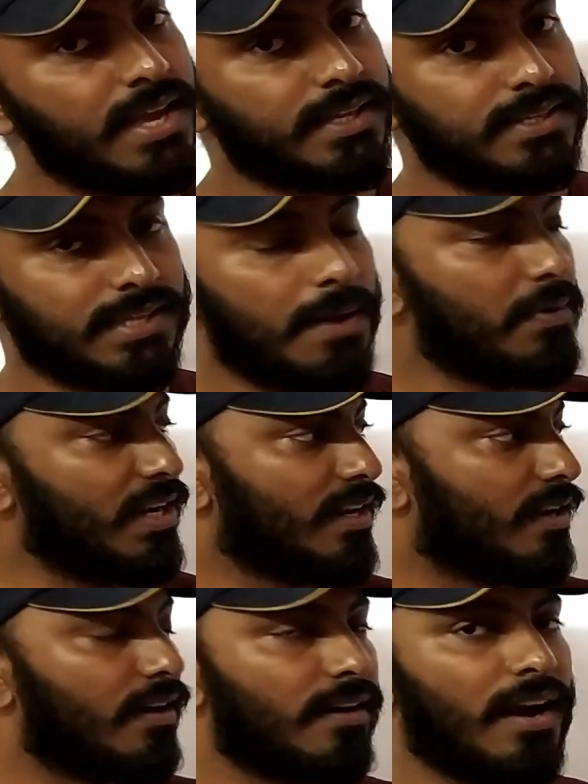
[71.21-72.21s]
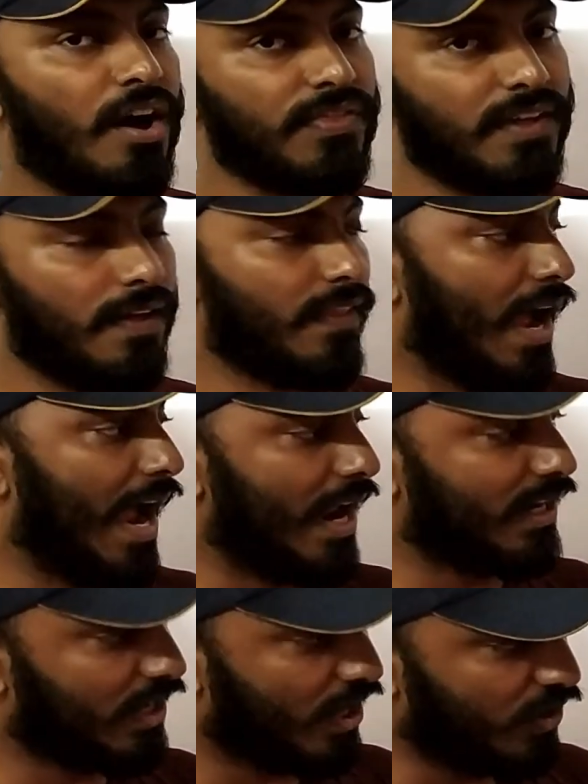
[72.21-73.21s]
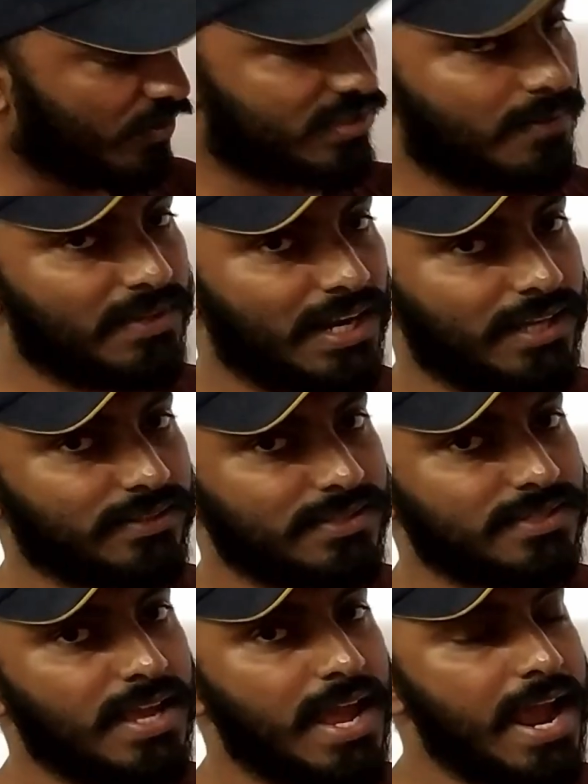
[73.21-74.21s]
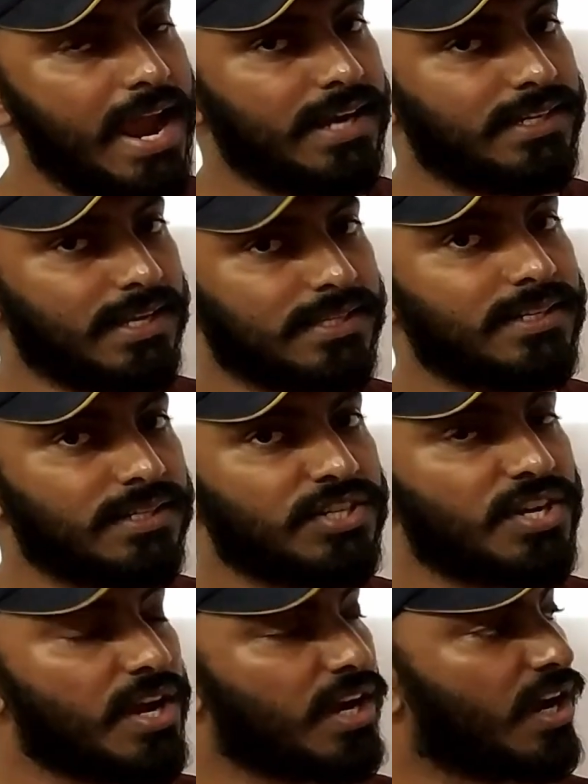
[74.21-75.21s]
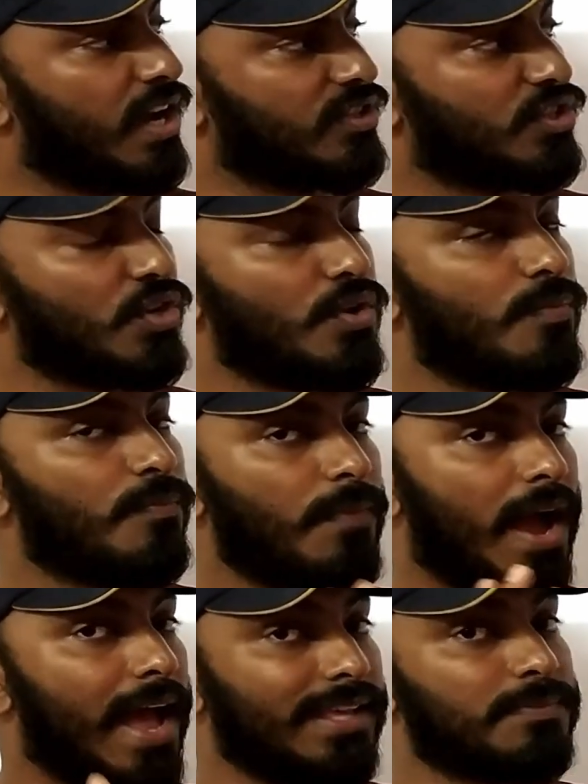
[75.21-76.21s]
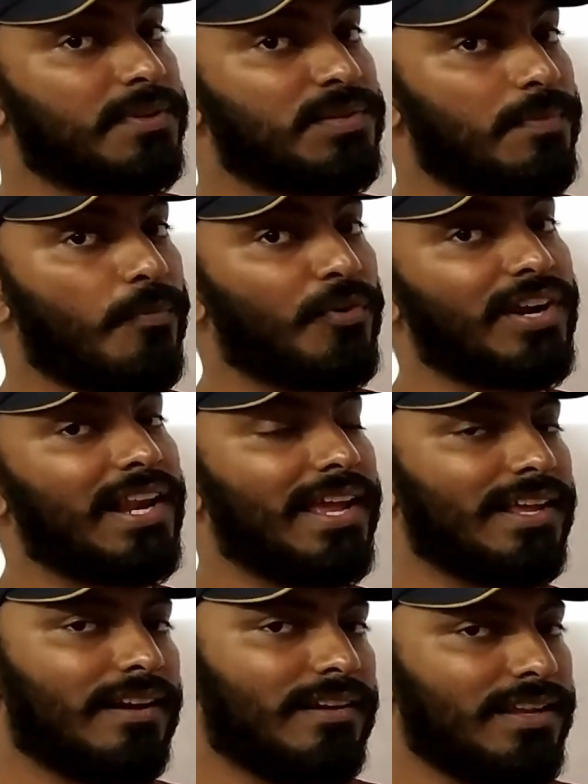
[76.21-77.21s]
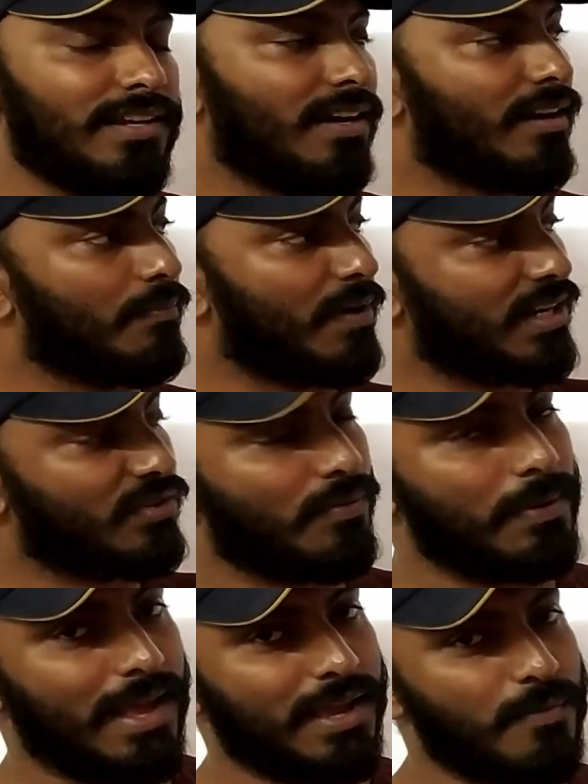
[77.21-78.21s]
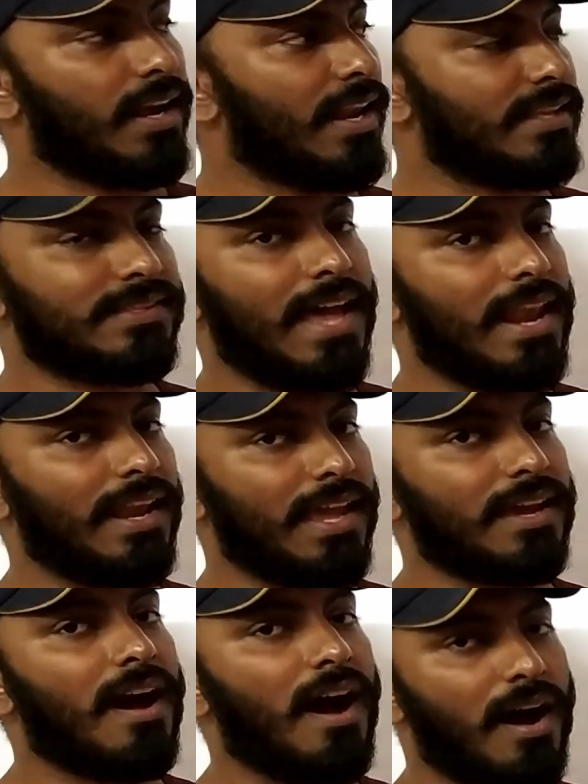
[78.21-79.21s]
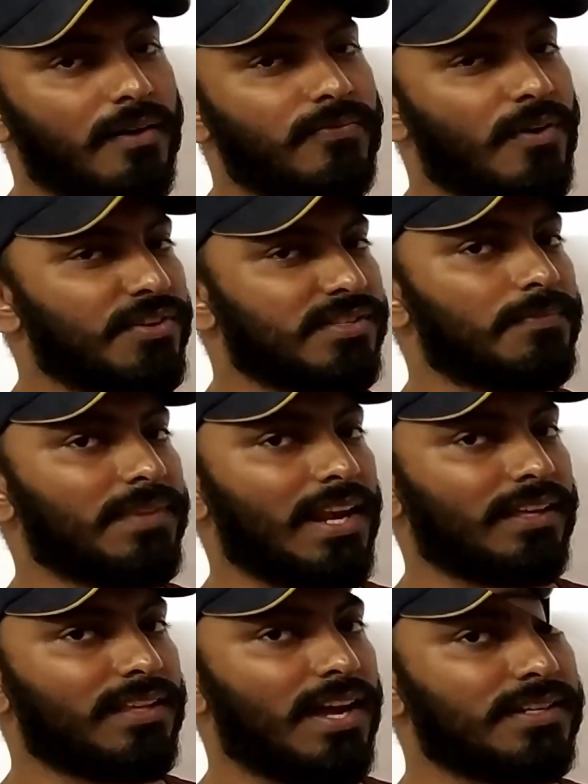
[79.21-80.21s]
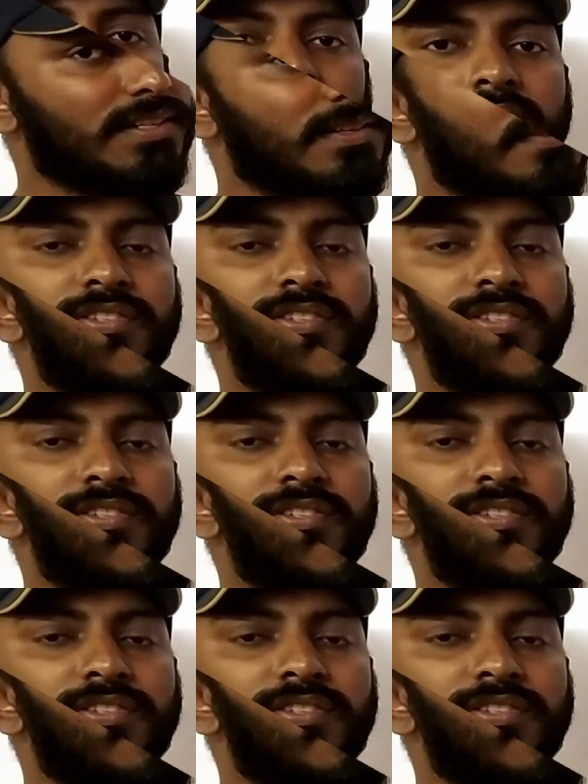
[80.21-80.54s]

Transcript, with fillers: The sublinear, on the other hand, looks something like this. It doesn't consume as much memory like a linear, but it would like less than like half or something like that.